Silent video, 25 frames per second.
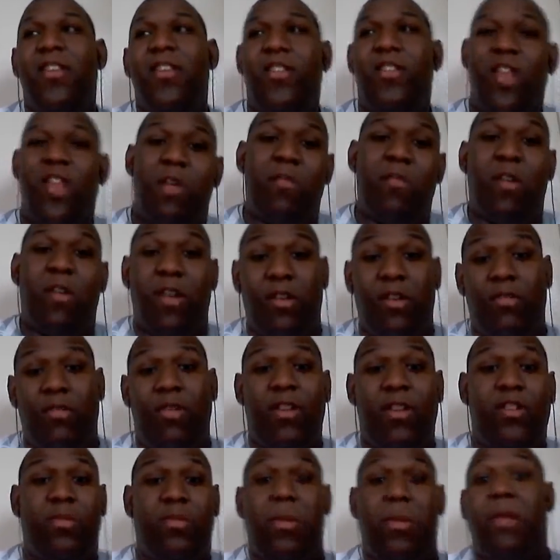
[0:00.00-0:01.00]
Never
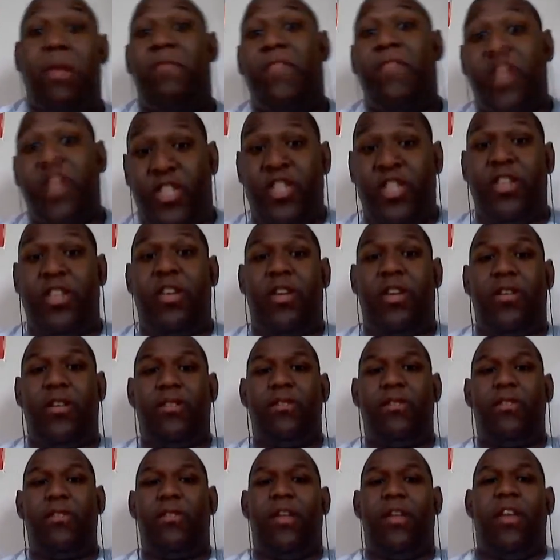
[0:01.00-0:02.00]
underestimate Vegeta
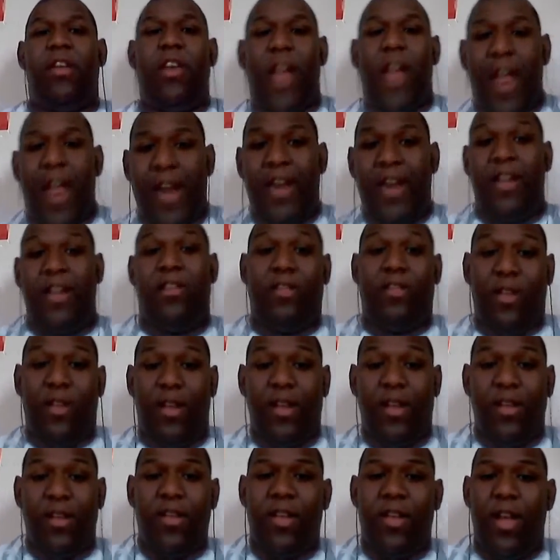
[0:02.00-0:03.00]
in
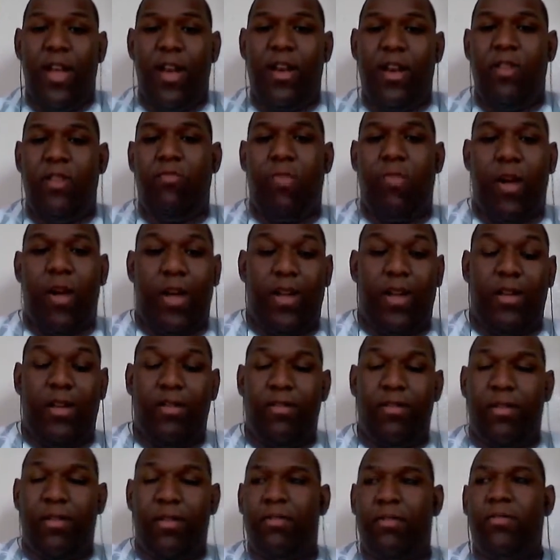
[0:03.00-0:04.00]
any way,
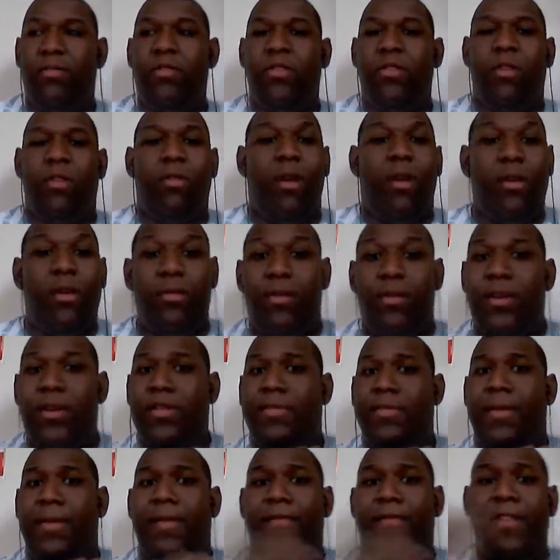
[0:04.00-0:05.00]
you know? Don't
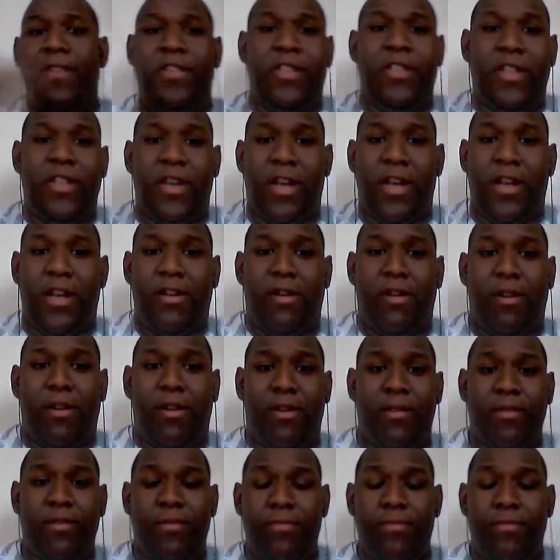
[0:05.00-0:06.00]
underestimate Vegeta at
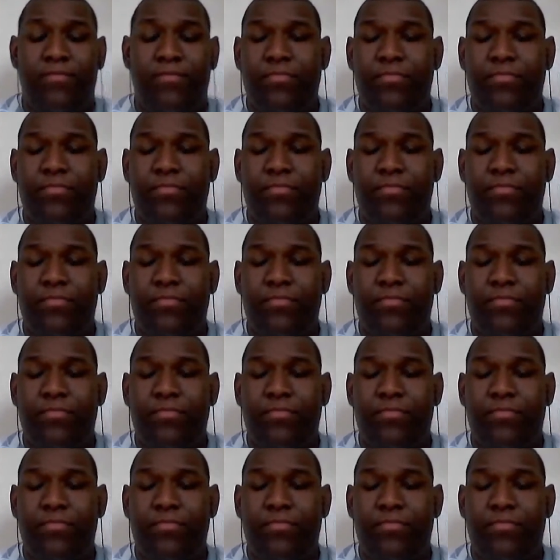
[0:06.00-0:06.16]
all.